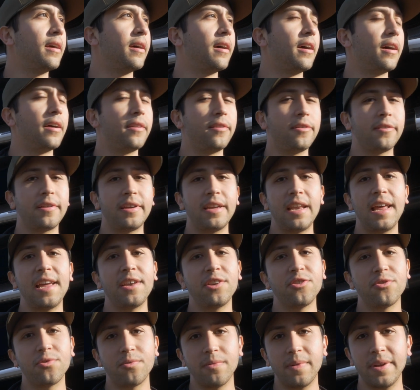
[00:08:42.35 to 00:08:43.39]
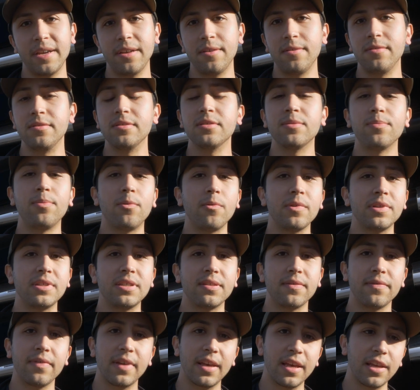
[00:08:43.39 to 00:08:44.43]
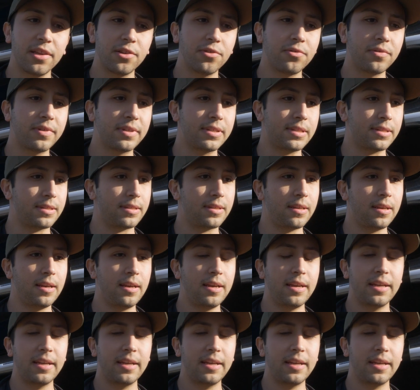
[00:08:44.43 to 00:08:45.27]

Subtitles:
looking at trails, points of interest,